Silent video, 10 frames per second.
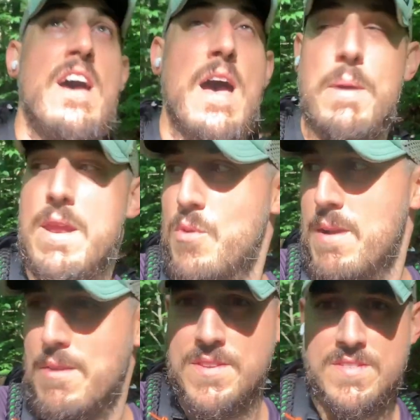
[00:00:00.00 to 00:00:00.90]
I bet if we
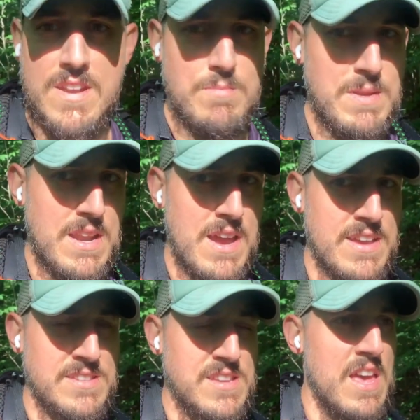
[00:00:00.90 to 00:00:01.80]
were out in the sun it'd be
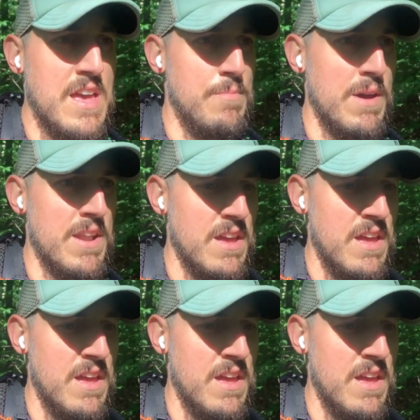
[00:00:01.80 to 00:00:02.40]
nice, but